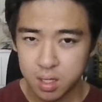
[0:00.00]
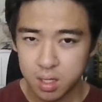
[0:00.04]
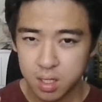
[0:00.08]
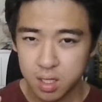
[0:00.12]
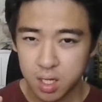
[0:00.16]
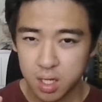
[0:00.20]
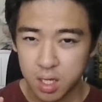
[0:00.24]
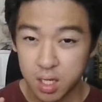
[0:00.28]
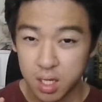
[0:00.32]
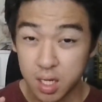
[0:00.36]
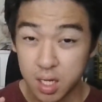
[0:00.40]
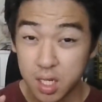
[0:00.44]

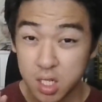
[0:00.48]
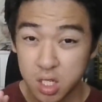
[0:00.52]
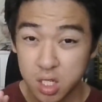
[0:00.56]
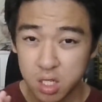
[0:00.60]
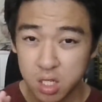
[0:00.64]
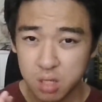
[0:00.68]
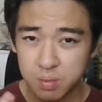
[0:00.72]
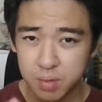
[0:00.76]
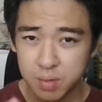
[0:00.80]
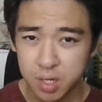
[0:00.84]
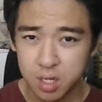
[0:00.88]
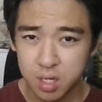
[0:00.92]
and that's
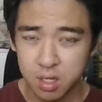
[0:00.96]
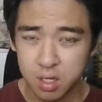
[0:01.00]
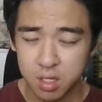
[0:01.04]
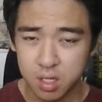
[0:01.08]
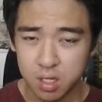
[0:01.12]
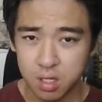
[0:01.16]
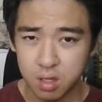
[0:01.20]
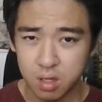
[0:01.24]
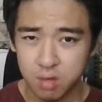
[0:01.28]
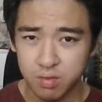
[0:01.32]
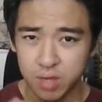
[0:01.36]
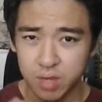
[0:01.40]
just
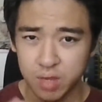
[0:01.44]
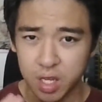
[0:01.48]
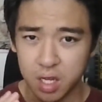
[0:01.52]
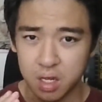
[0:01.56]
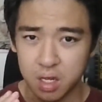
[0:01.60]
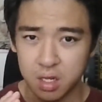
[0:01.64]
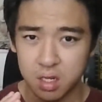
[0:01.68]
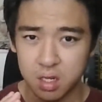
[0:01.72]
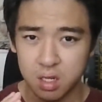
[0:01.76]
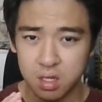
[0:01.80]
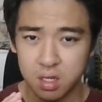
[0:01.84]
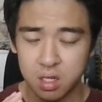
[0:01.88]
because of their
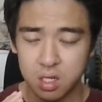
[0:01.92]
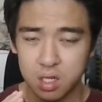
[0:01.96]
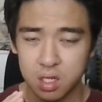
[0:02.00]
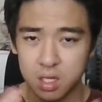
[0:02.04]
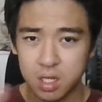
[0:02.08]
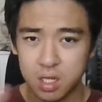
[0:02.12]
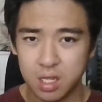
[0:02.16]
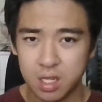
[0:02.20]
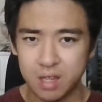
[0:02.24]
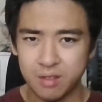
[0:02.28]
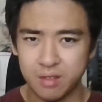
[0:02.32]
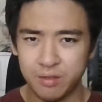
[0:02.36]

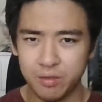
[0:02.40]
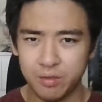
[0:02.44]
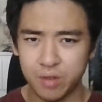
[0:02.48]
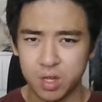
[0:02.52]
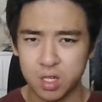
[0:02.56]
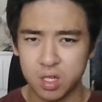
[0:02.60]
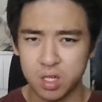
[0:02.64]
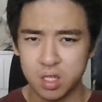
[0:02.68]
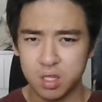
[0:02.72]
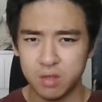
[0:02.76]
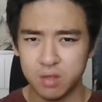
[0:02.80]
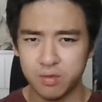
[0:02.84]

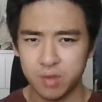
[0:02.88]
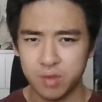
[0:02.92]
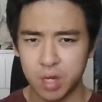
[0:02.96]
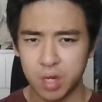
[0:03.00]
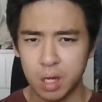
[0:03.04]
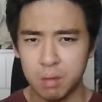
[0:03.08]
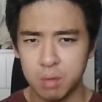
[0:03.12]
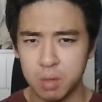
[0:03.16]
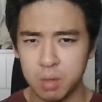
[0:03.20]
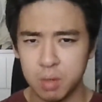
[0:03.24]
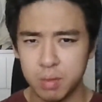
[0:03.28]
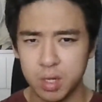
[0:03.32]
defensive
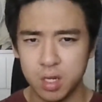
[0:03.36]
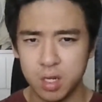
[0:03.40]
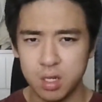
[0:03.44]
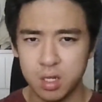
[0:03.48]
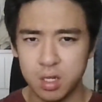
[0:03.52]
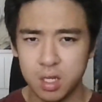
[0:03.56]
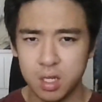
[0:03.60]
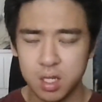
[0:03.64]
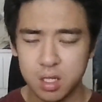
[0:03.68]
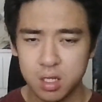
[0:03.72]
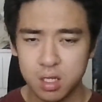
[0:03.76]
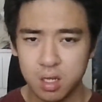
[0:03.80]

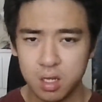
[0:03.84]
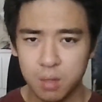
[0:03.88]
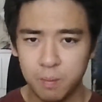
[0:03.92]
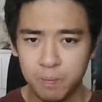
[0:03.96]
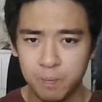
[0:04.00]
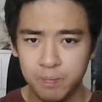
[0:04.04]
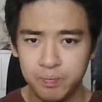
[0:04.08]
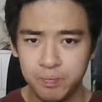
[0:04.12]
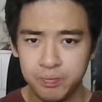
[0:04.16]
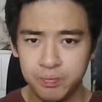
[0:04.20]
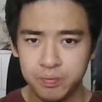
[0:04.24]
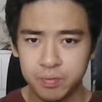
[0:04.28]
capabilities.
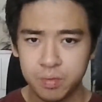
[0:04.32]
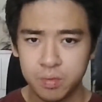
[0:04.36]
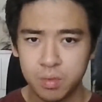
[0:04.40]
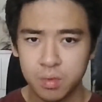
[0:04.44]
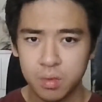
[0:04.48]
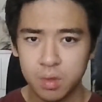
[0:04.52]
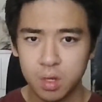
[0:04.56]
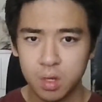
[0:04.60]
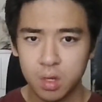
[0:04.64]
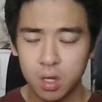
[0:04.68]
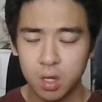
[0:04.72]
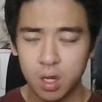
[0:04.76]

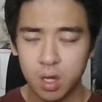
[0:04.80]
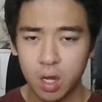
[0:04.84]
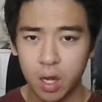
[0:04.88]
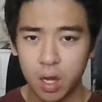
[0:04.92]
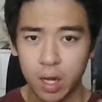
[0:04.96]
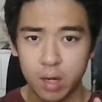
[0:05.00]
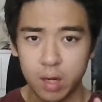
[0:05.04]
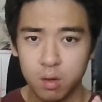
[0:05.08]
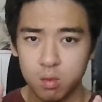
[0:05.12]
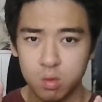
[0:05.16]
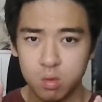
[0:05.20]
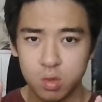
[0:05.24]

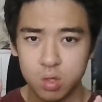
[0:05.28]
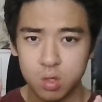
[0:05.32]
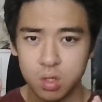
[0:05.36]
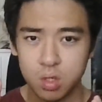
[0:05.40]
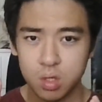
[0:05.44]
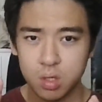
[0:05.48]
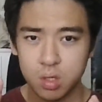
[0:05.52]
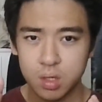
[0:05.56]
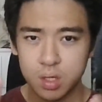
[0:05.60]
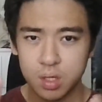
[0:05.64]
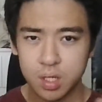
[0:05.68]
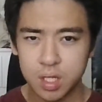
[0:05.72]
I don't
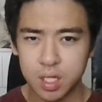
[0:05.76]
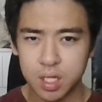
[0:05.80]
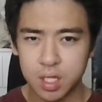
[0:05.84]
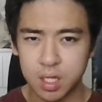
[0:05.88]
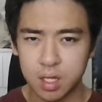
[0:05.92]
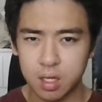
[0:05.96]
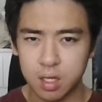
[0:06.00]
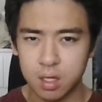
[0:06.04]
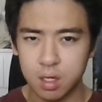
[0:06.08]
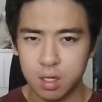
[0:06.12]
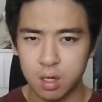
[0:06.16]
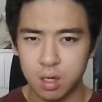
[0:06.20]

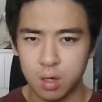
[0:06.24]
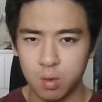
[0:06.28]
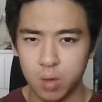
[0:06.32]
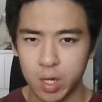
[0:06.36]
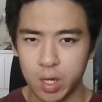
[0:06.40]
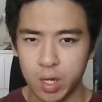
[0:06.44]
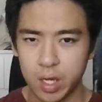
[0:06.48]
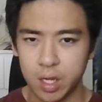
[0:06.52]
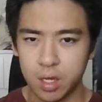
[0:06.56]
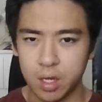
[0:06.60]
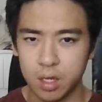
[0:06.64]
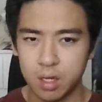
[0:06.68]
see a
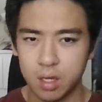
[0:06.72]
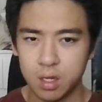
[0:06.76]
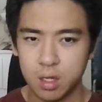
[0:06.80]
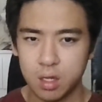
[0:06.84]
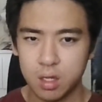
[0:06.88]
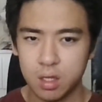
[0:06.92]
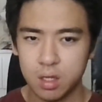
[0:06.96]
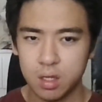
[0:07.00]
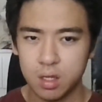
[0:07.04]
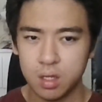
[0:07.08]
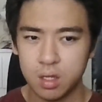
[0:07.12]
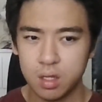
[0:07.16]
way
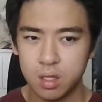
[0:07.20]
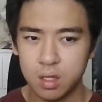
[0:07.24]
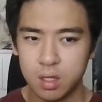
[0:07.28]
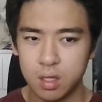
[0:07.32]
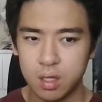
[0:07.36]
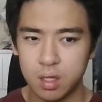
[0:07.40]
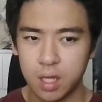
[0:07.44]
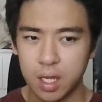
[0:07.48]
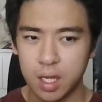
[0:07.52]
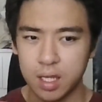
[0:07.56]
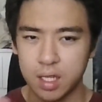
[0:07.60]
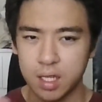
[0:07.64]

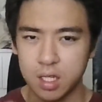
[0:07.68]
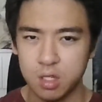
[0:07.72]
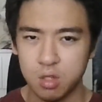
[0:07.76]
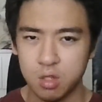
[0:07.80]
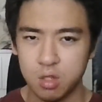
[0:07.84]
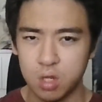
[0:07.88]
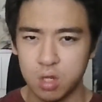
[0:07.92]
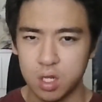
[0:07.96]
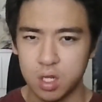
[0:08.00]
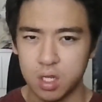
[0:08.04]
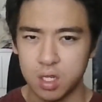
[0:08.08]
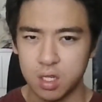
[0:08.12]
that this
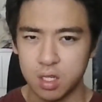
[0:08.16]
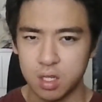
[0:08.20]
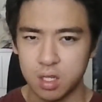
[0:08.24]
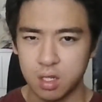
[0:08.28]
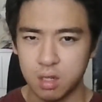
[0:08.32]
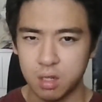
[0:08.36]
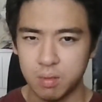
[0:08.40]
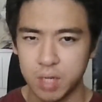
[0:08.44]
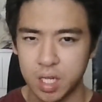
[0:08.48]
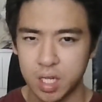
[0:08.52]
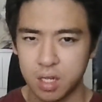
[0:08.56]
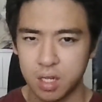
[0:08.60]
unit is
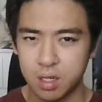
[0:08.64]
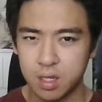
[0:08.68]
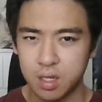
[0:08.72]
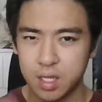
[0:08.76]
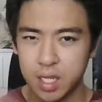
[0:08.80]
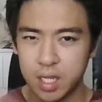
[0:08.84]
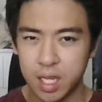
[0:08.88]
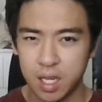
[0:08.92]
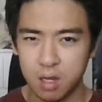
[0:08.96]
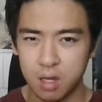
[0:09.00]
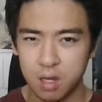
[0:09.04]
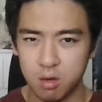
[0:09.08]
going to be
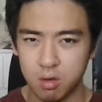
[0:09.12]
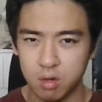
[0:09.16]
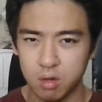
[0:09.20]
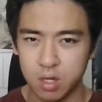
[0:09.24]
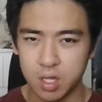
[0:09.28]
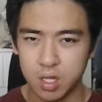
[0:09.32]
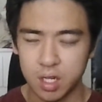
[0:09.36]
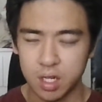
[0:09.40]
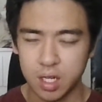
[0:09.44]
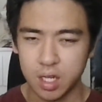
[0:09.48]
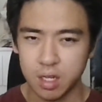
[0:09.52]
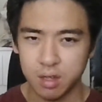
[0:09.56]
killed
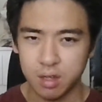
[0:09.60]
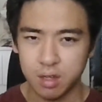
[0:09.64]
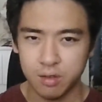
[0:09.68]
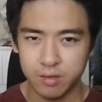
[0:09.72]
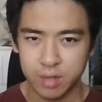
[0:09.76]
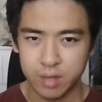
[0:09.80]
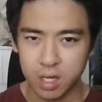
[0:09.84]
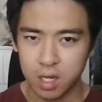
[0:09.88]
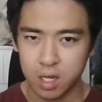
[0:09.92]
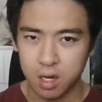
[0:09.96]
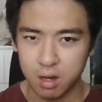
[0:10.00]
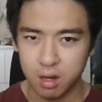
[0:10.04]
in any of
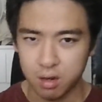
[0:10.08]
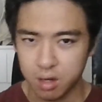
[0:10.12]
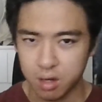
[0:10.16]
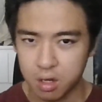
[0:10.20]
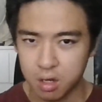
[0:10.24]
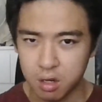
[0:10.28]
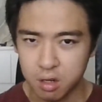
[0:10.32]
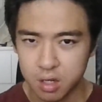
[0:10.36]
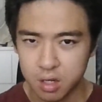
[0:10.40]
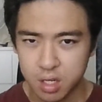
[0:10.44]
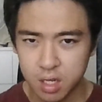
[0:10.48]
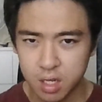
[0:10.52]
the current
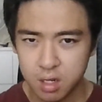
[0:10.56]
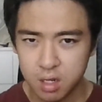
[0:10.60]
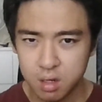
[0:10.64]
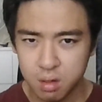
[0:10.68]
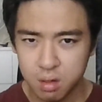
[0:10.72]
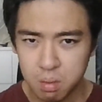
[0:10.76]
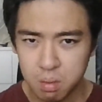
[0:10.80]
content.